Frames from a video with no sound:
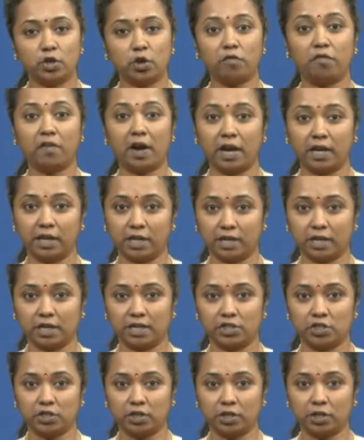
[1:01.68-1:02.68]
of
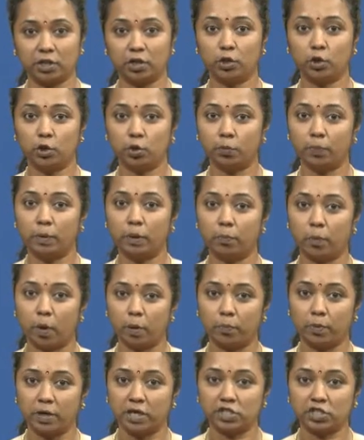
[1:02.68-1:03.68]
agriculture, human
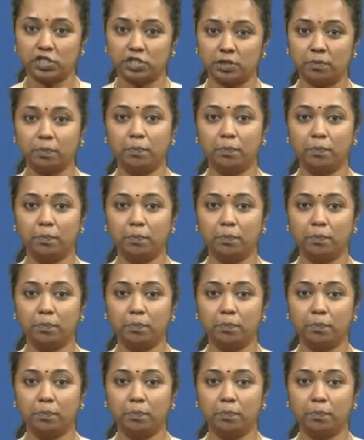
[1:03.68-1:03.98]
population